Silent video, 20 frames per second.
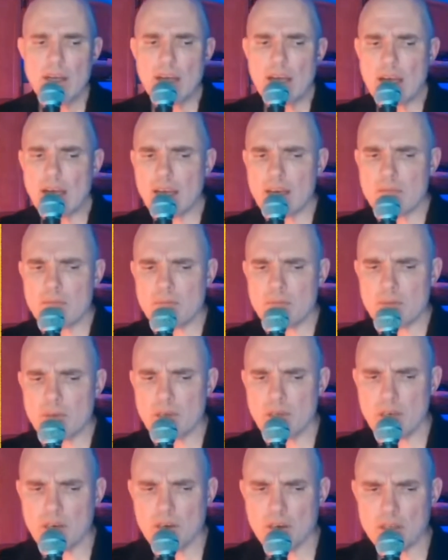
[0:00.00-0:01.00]
And look
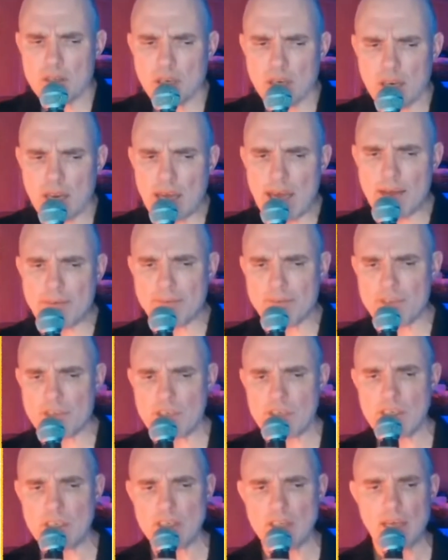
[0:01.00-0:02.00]
at on the left, you
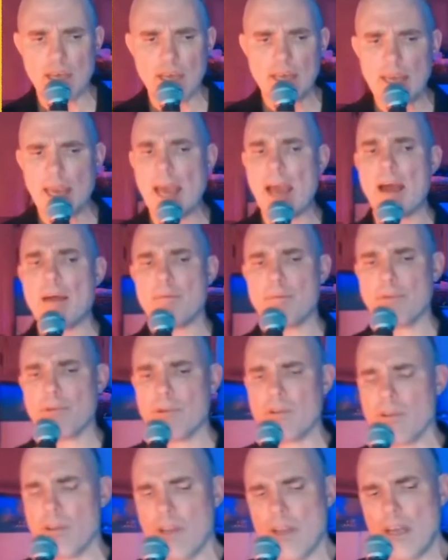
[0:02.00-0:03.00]
see that
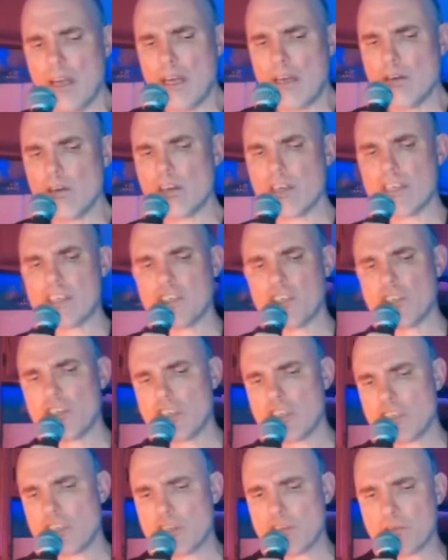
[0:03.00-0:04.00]
capital? Look, it's
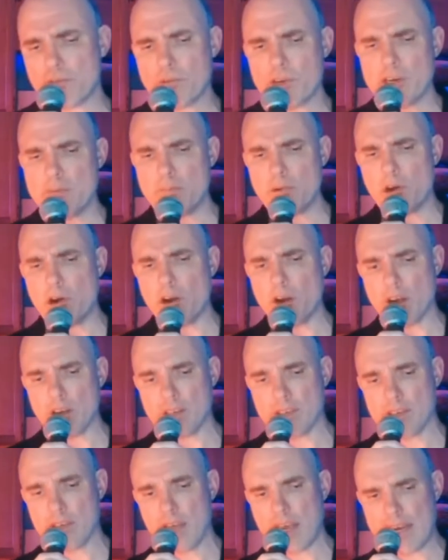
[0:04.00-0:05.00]
just 3
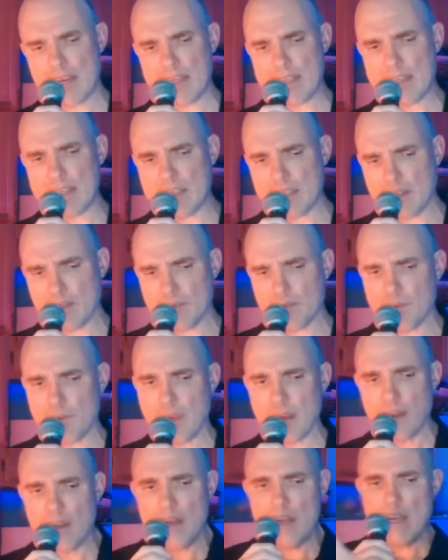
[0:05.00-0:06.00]
bars. I can see through that.